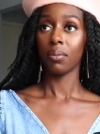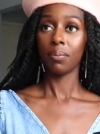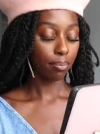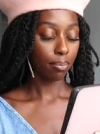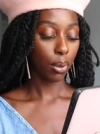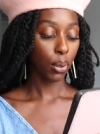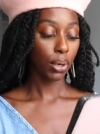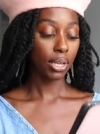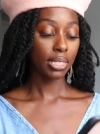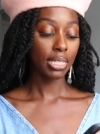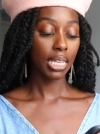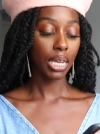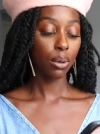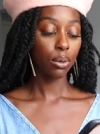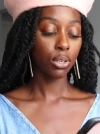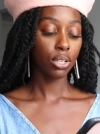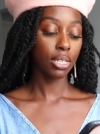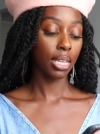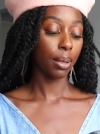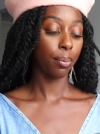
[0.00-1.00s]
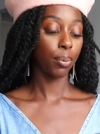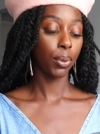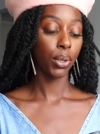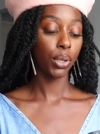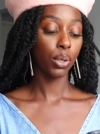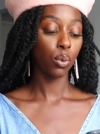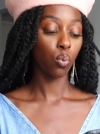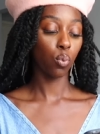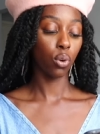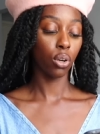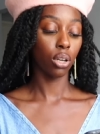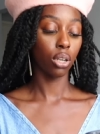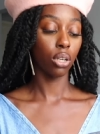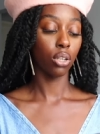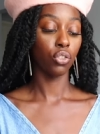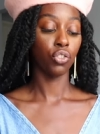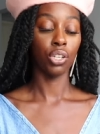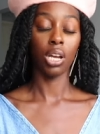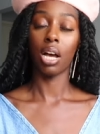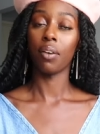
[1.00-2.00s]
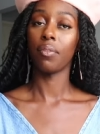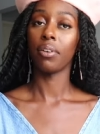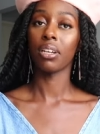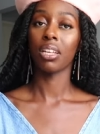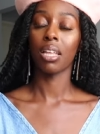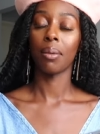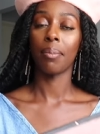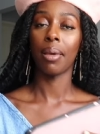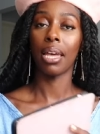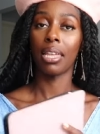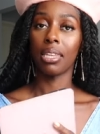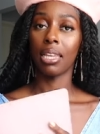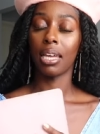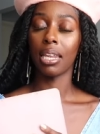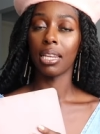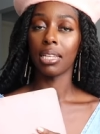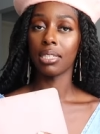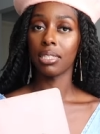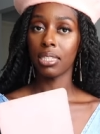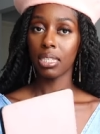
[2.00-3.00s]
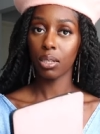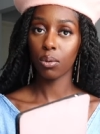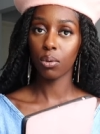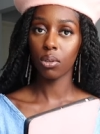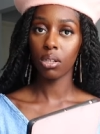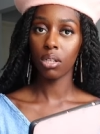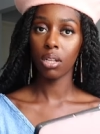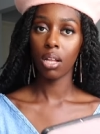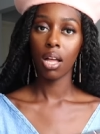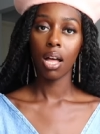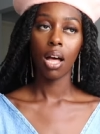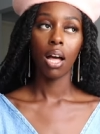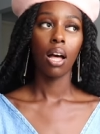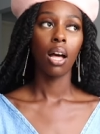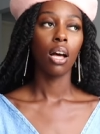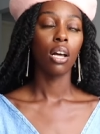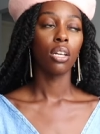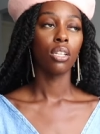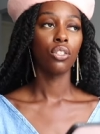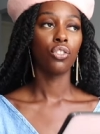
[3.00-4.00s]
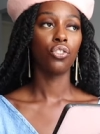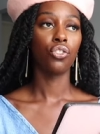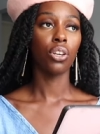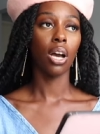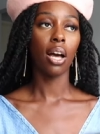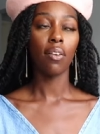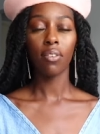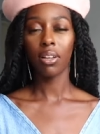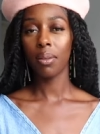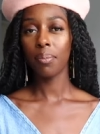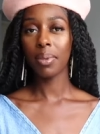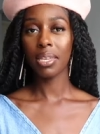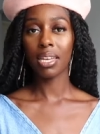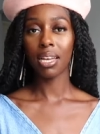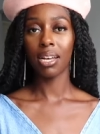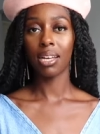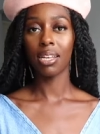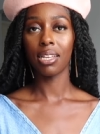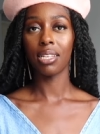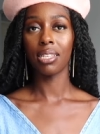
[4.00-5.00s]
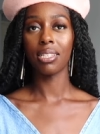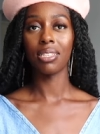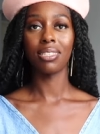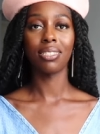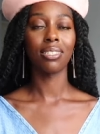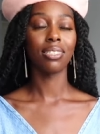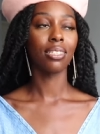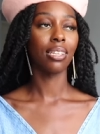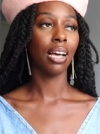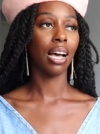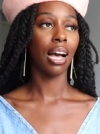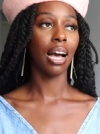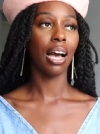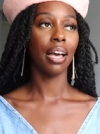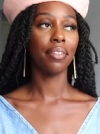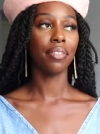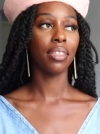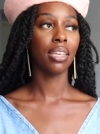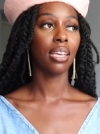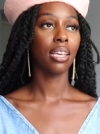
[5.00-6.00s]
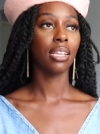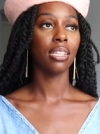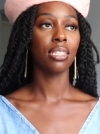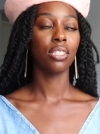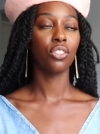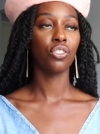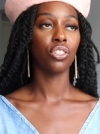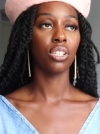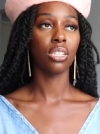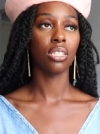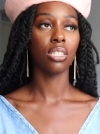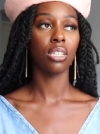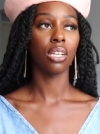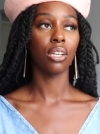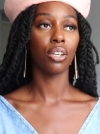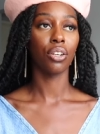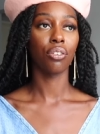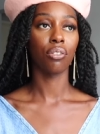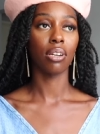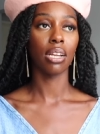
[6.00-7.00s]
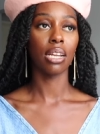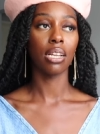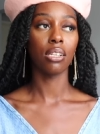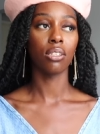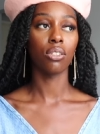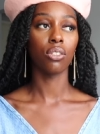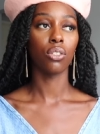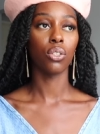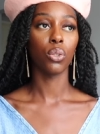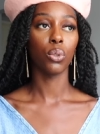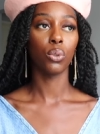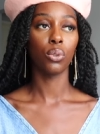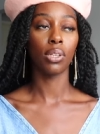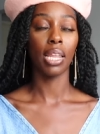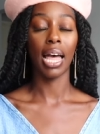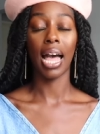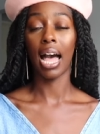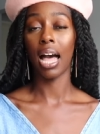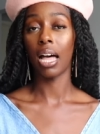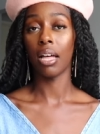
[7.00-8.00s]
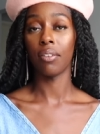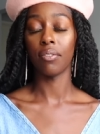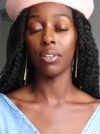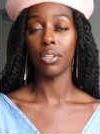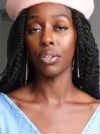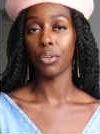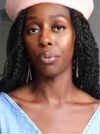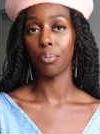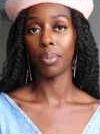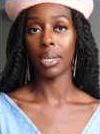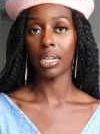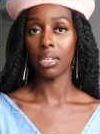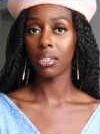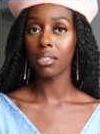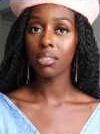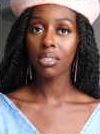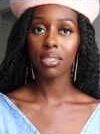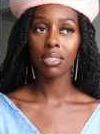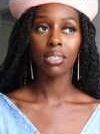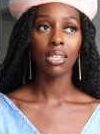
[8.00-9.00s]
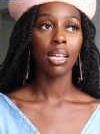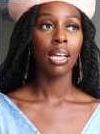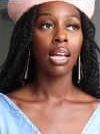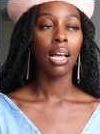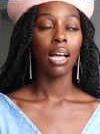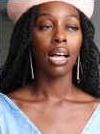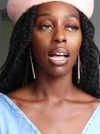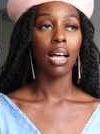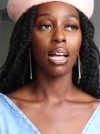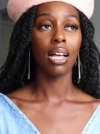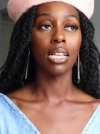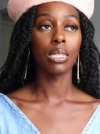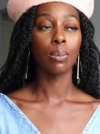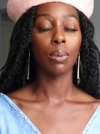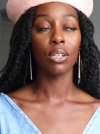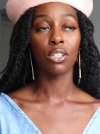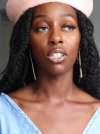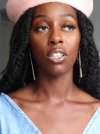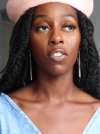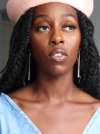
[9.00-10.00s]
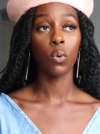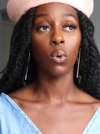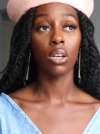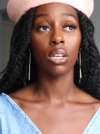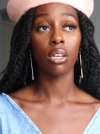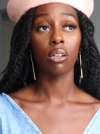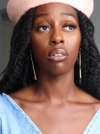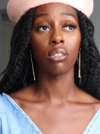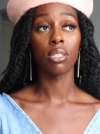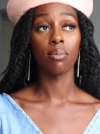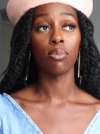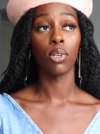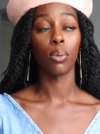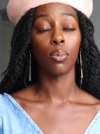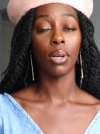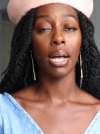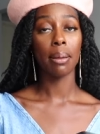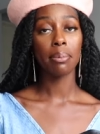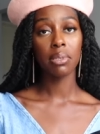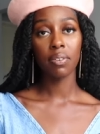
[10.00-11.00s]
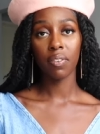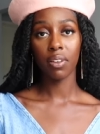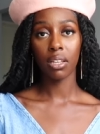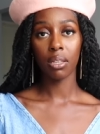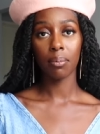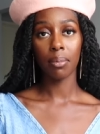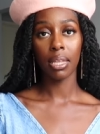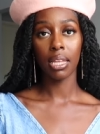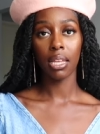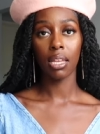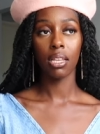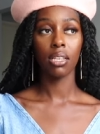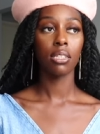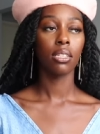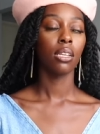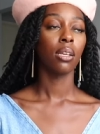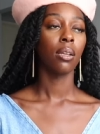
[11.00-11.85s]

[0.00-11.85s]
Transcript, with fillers: The bonus languages I put were Java, command line, and S Q L. Java because I think it's just a great tool to have in your belt, uh, especially if you want to go into mobile app development,